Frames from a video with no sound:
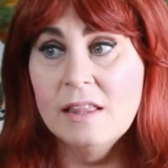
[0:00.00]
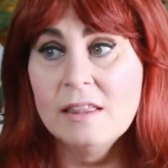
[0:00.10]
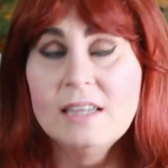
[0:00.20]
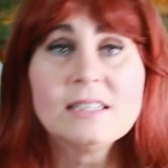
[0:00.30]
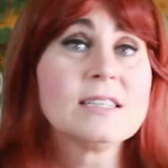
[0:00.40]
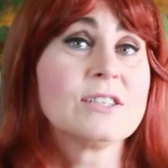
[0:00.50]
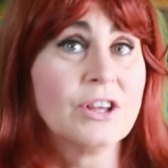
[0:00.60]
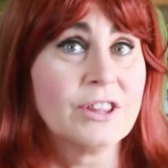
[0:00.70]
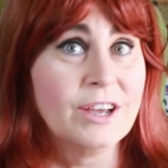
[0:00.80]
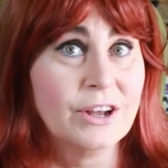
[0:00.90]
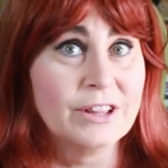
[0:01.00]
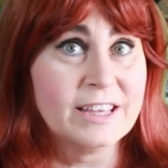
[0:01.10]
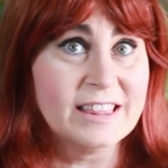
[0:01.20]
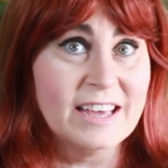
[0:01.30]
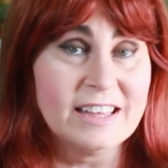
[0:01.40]
this is not the only
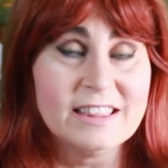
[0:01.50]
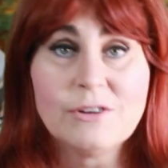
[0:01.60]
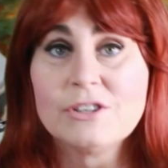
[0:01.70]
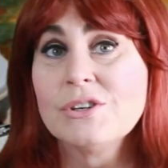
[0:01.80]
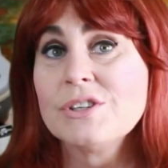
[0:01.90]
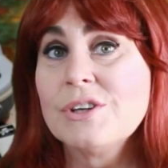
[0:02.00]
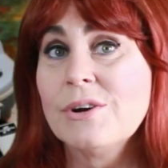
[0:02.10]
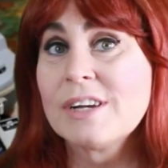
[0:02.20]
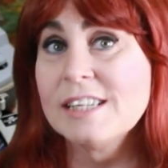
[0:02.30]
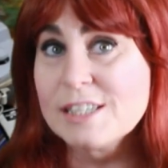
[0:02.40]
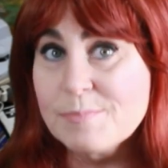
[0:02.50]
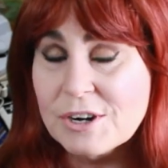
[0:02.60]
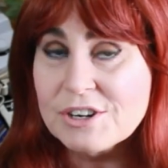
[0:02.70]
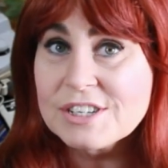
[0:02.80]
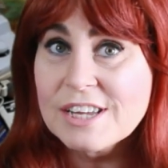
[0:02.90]
thing. There is also a
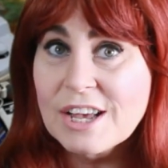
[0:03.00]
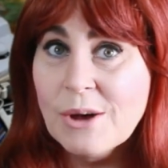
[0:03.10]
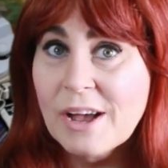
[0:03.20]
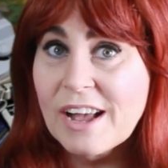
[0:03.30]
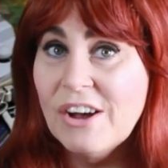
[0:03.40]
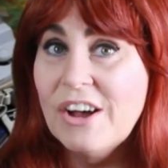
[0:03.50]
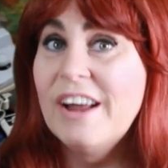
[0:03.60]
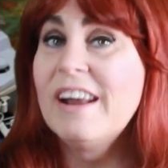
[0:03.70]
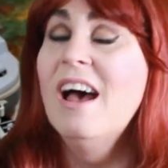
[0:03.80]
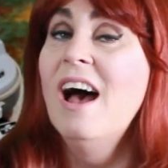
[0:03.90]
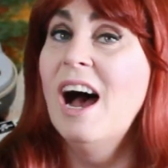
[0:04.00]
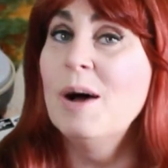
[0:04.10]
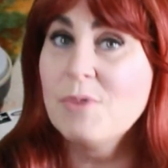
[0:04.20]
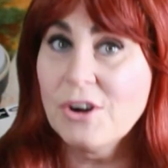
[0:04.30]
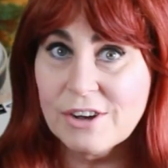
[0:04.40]
conspiracy going on.
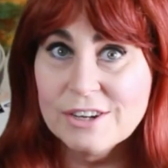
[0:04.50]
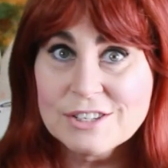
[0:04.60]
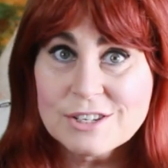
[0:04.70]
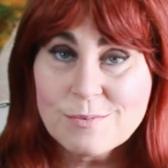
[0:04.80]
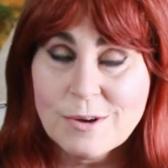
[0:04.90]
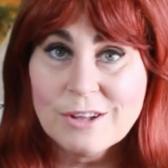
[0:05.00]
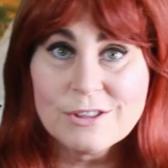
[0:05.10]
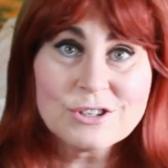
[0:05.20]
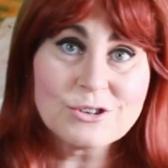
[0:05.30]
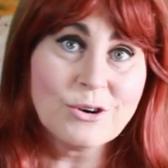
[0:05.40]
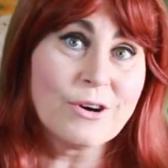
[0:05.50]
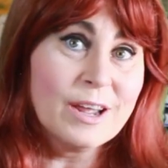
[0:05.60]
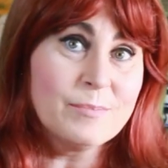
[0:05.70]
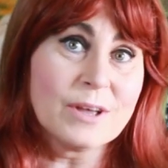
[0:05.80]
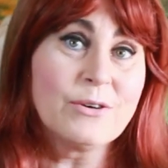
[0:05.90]
I'm not going to spoil the
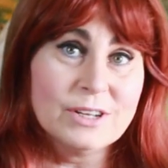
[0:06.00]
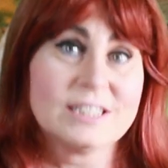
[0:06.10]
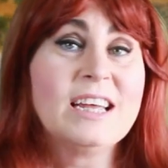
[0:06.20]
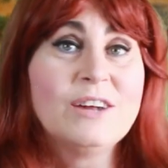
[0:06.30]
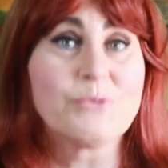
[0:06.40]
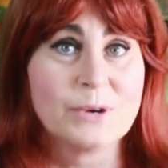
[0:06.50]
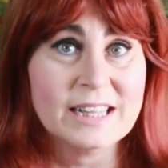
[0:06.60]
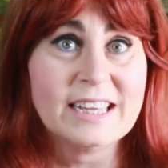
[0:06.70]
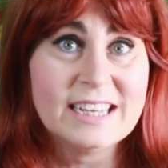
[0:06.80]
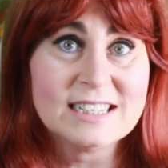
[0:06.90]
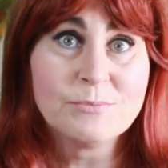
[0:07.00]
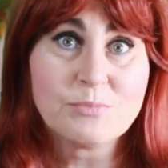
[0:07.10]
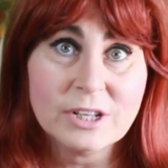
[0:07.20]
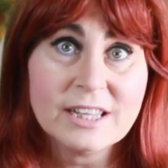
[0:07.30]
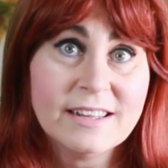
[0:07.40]
story, because it really is a
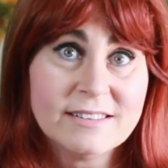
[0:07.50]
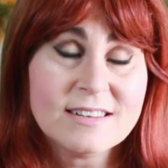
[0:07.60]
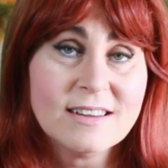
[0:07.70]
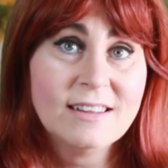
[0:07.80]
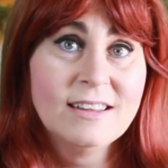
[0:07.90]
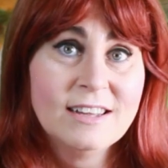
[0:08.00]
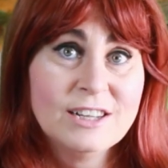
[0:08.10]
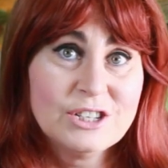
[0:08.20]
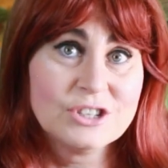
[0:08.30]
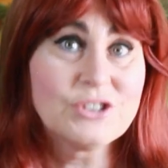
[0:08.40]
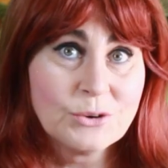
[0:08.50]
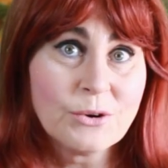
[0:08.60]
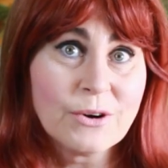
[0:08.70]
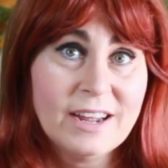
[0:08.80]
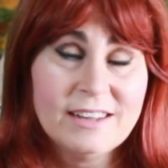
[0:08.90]
brilliant
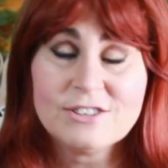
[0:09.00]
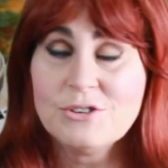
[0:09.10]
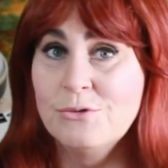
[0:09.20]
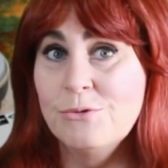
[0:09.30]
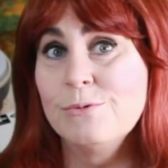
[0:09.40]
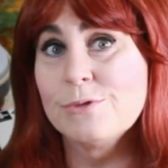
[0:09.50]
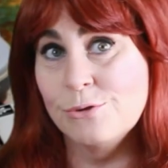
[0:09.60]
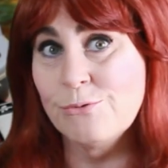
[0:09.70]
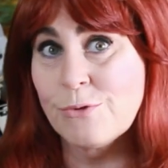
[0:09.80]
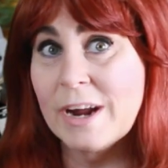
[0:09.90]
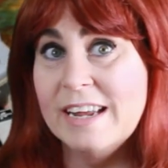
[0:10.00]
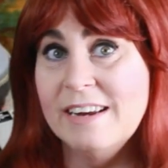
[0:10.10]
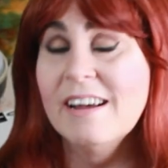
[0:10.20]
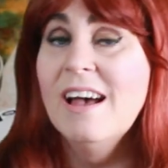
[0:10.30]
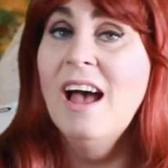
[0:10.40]
story to
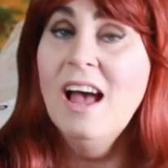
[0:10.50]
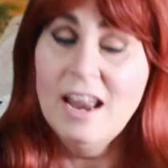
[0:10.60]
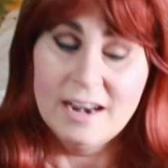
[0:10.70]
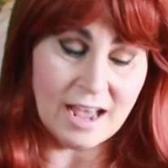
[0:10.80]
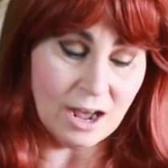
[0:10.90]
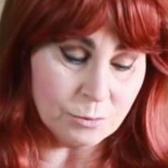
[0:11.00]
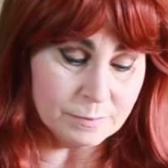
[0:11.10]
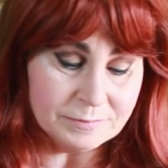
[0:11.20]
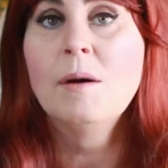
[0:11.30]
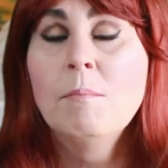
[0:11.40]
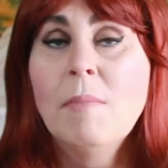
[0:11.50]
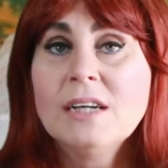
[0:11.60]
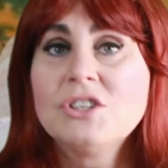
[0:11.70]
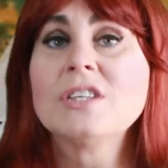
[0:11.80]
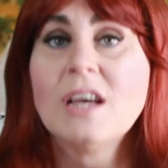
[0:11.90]
read. Now,
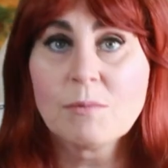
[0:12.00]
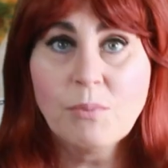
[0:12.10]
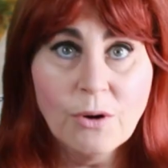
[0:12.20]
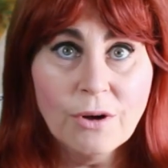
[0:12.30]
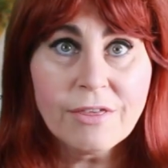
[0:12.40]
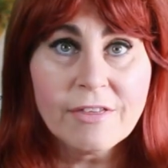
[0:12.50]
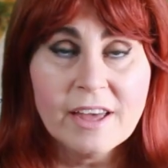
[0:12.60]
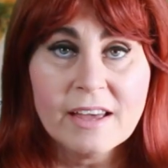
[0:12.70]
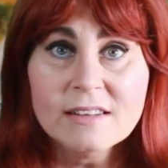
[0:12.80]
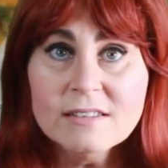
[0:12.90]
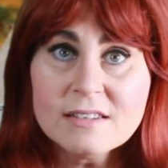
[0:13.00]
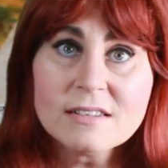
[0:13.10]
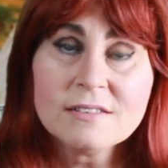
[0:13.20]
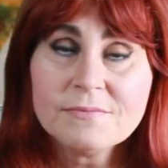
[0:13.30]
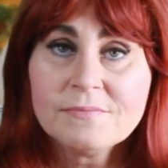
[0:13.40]
much like Poor Things,